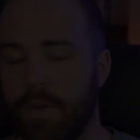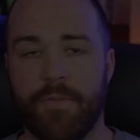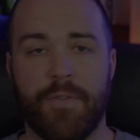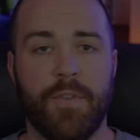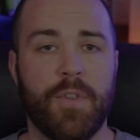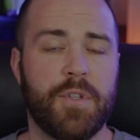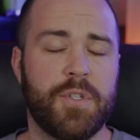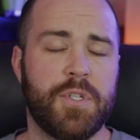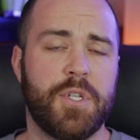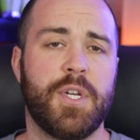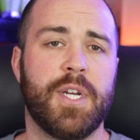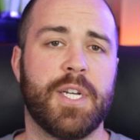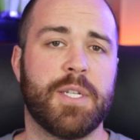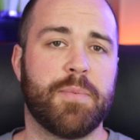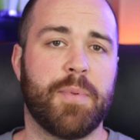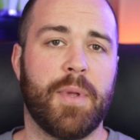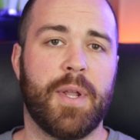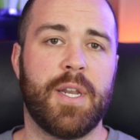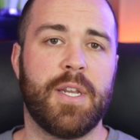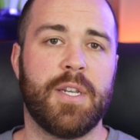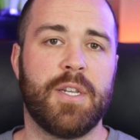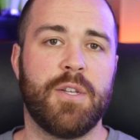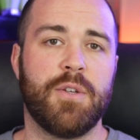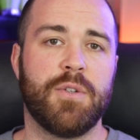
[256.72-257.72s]
For those of you guys
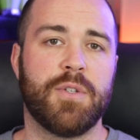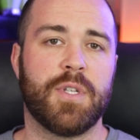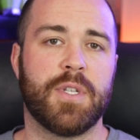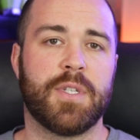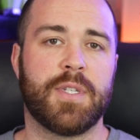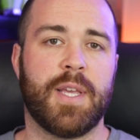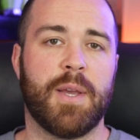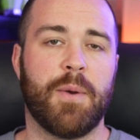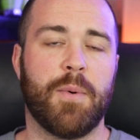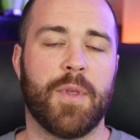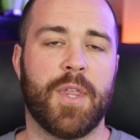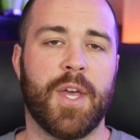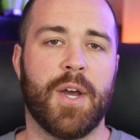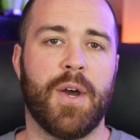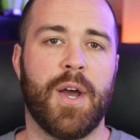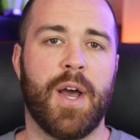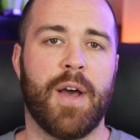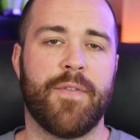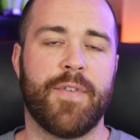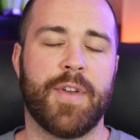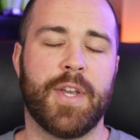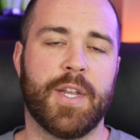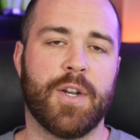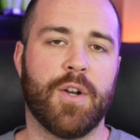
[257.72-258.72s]
planning to use this kit without
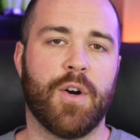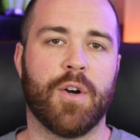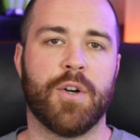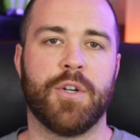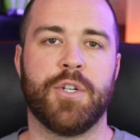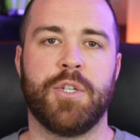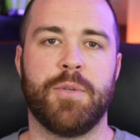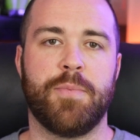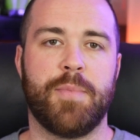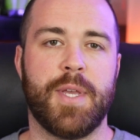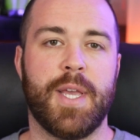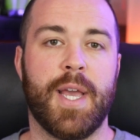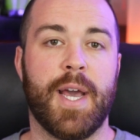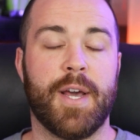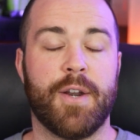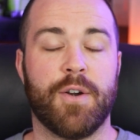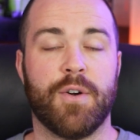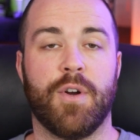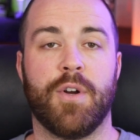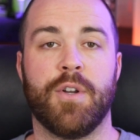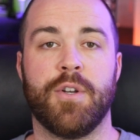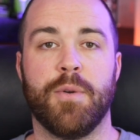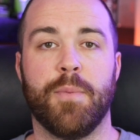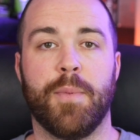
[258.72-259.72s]
having an RGB
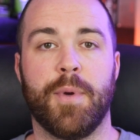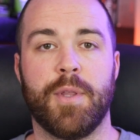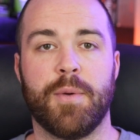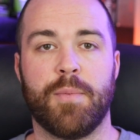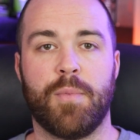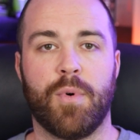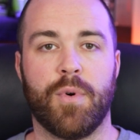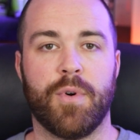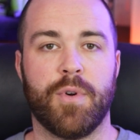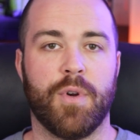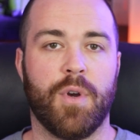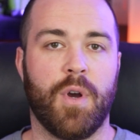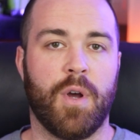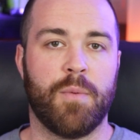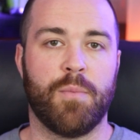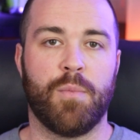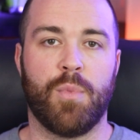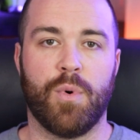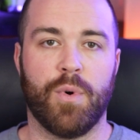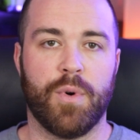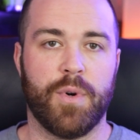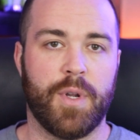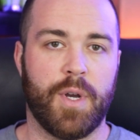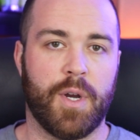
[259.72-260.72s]
header on your motherboard or
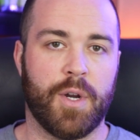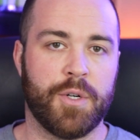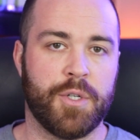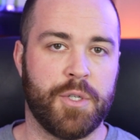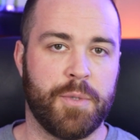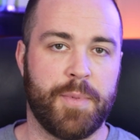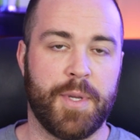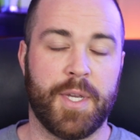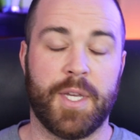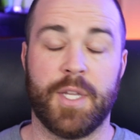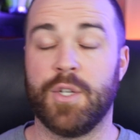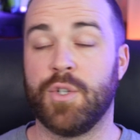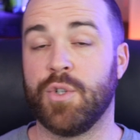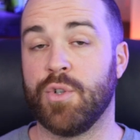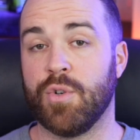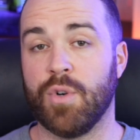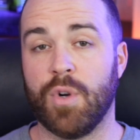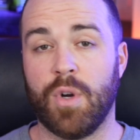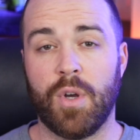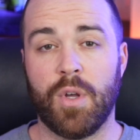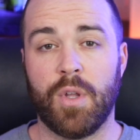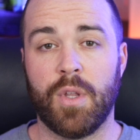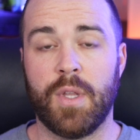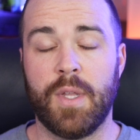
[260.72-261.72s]
onboard RGB
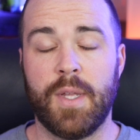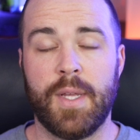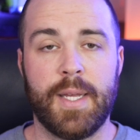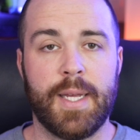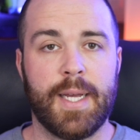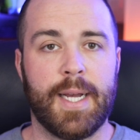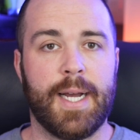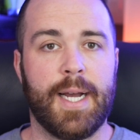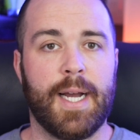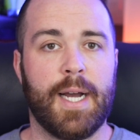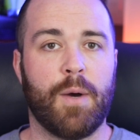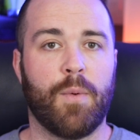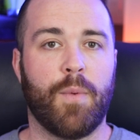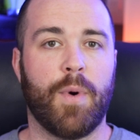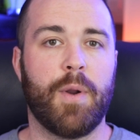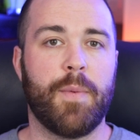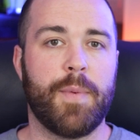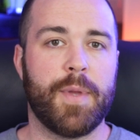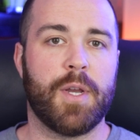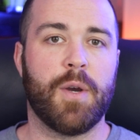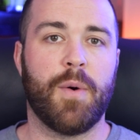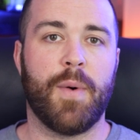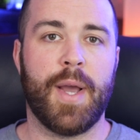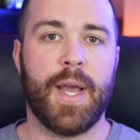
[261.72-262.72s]
control, why don't
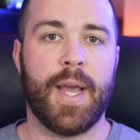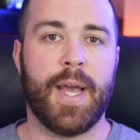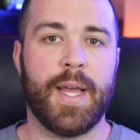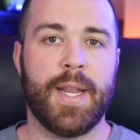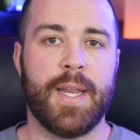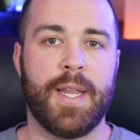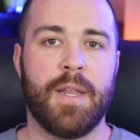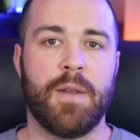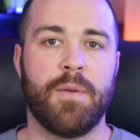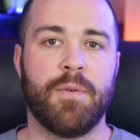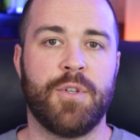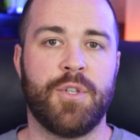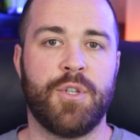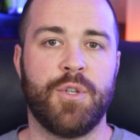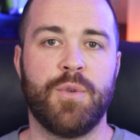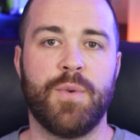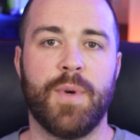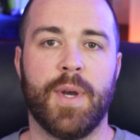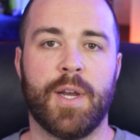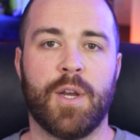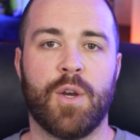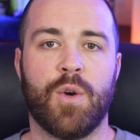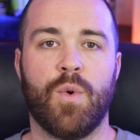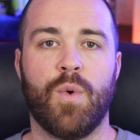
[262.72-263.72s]
we go ahead and do
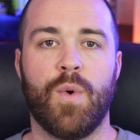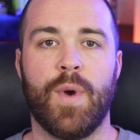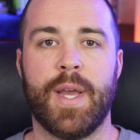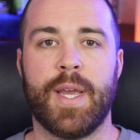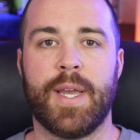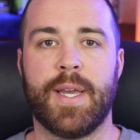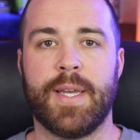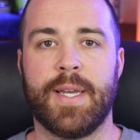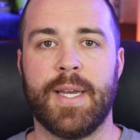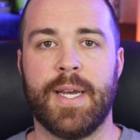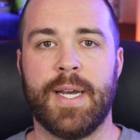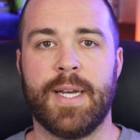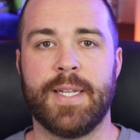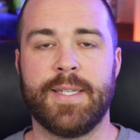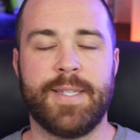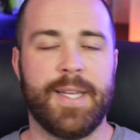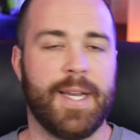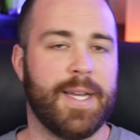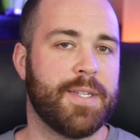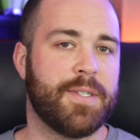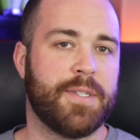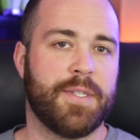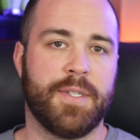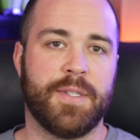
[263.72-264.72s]
a quick
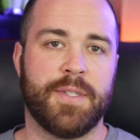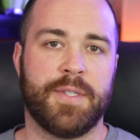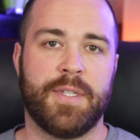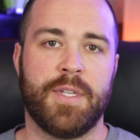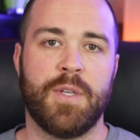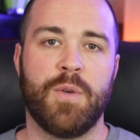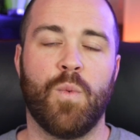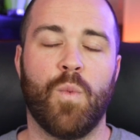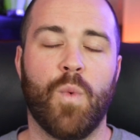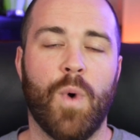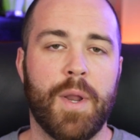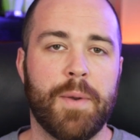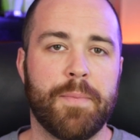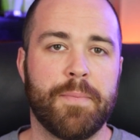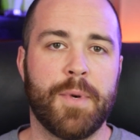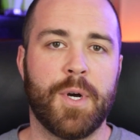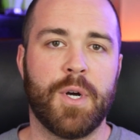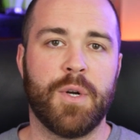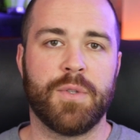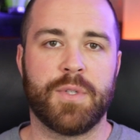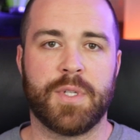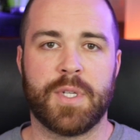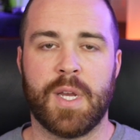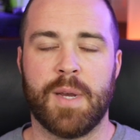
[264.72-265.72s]
test and see what
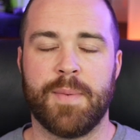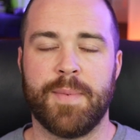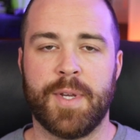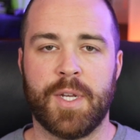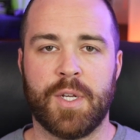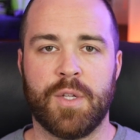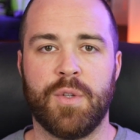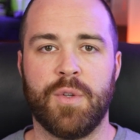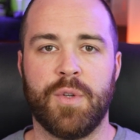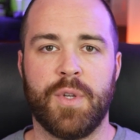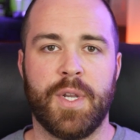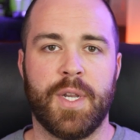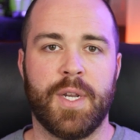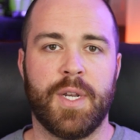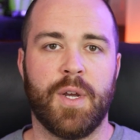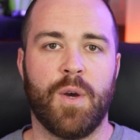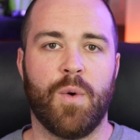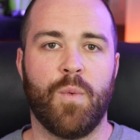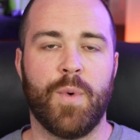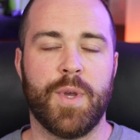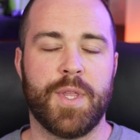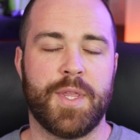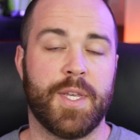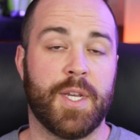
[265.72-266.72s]
modes come included
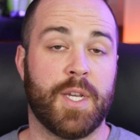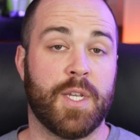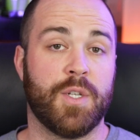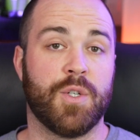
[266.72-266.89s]
with the